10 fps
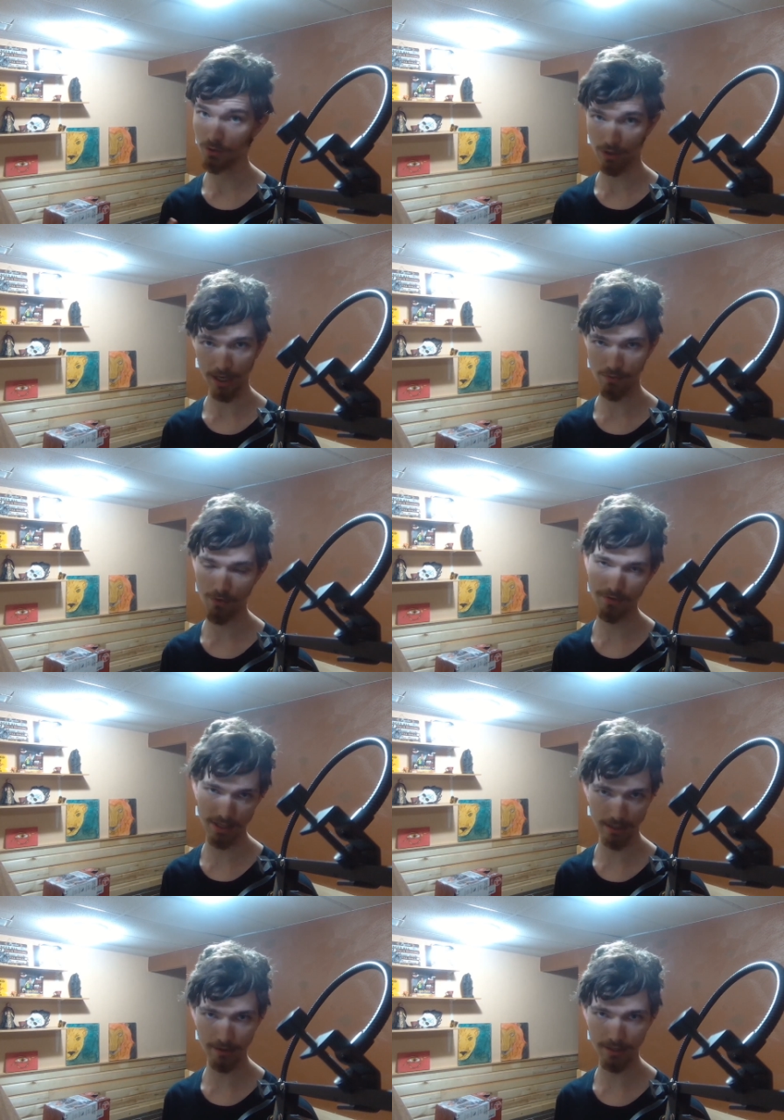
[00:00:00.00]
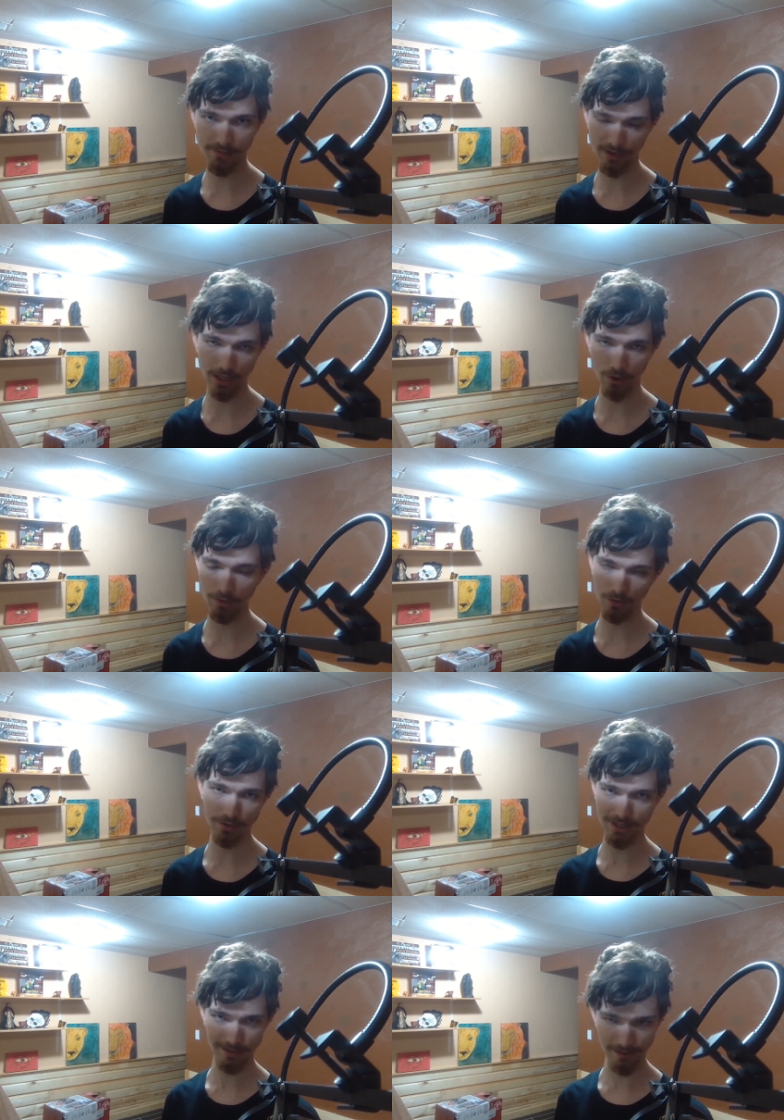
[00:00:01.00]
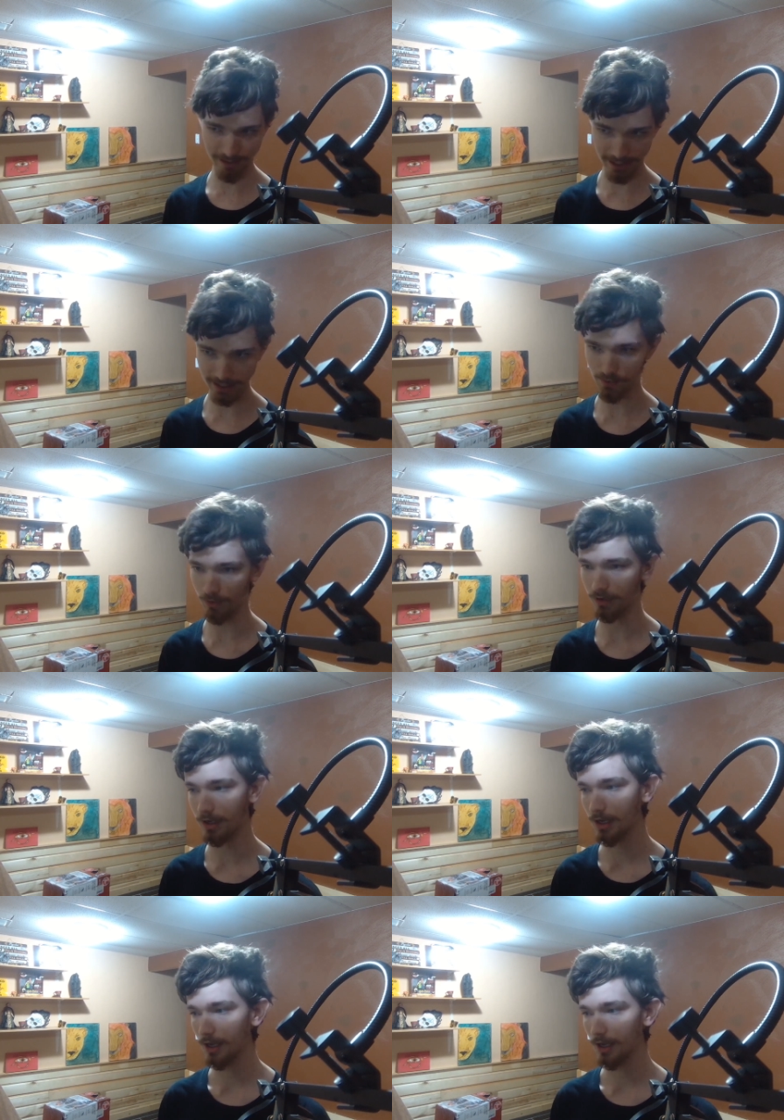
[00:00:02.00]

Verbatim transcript: You guys won't see it in this video. You'll see it in the next one.